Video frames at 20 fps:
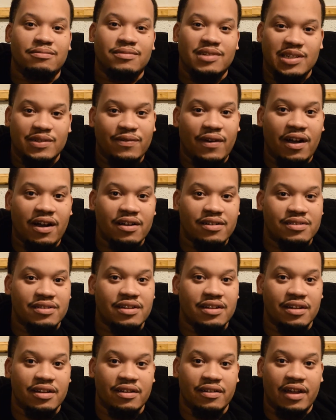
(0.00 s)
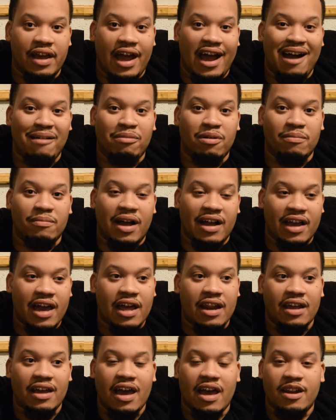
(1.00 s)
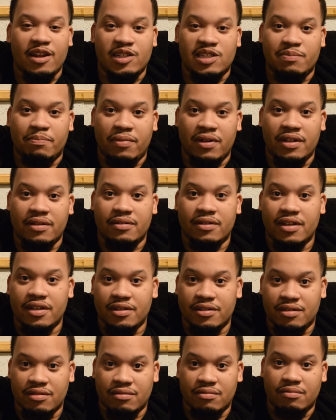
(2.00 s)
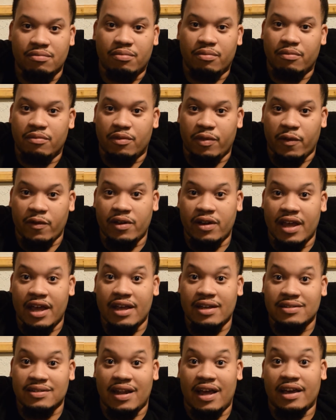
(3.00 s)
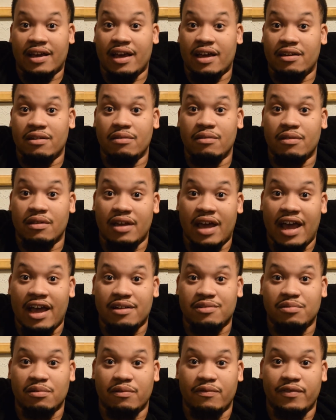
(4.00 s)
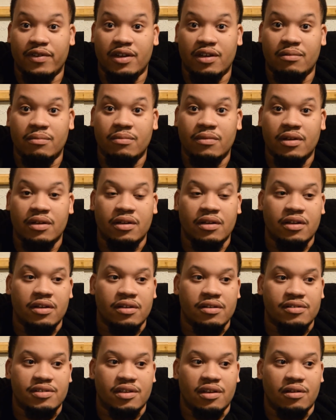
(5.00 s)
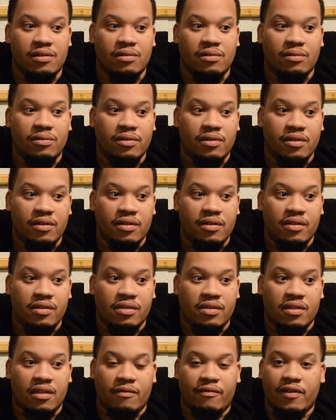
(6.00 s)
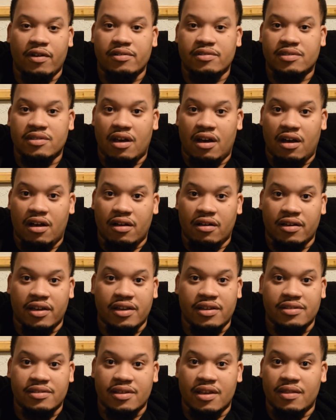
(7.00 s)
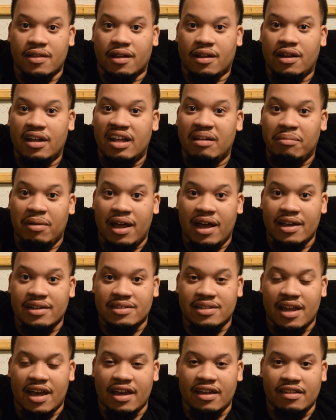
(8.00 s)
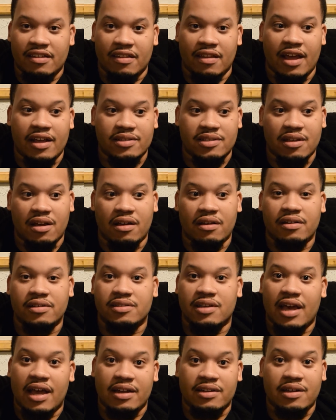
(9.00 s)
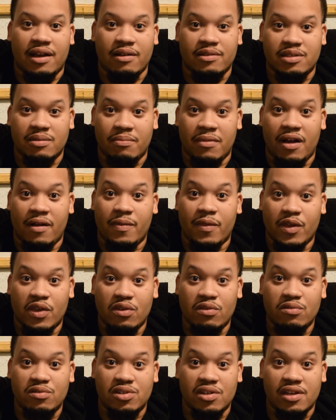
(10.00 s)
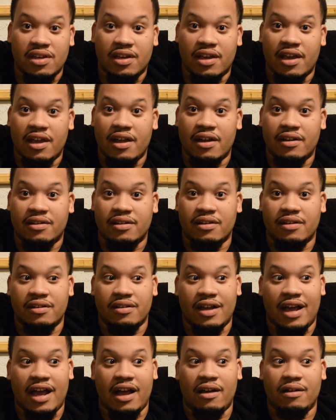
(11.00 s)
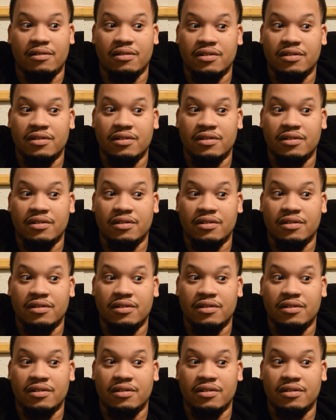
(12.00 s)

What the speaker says: as far as the album, I kind of got it split into 3 days like I do the actual film. So the first song is In the Club Last Night, and that song just kind of talks about the Eugene character and how